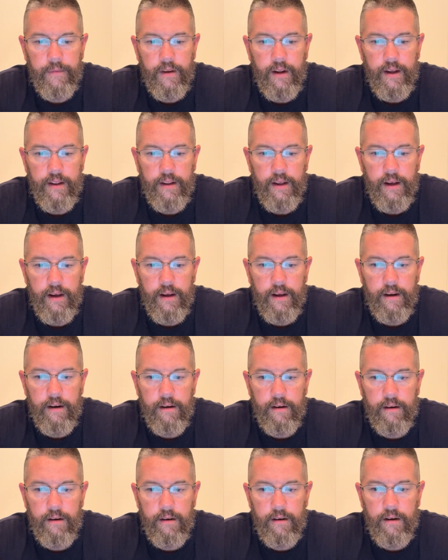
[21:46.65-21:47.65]
and
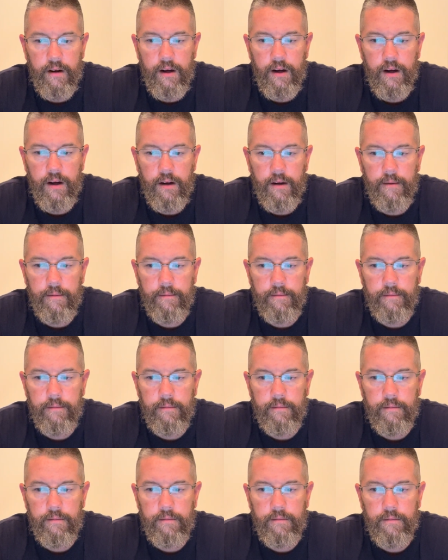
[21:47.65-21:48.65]
then
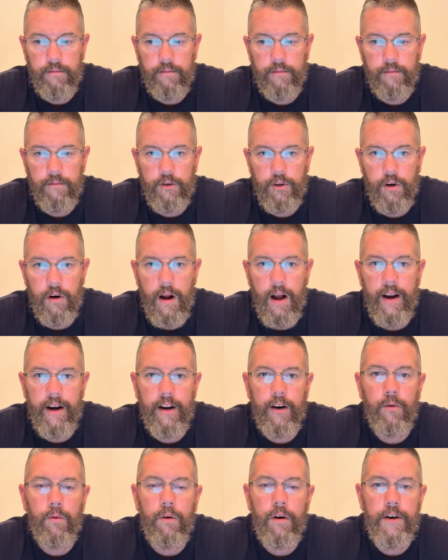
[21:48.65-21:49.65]
grind
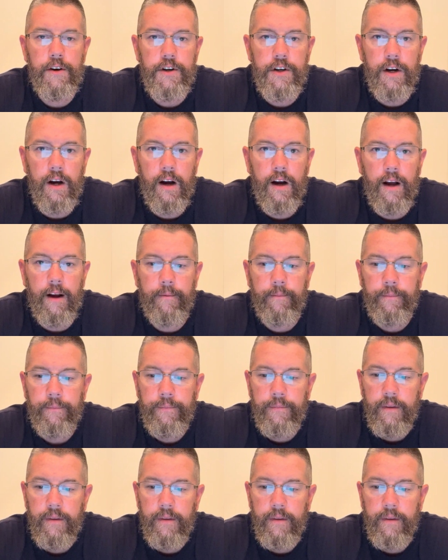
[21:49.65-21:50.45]
it in one shot.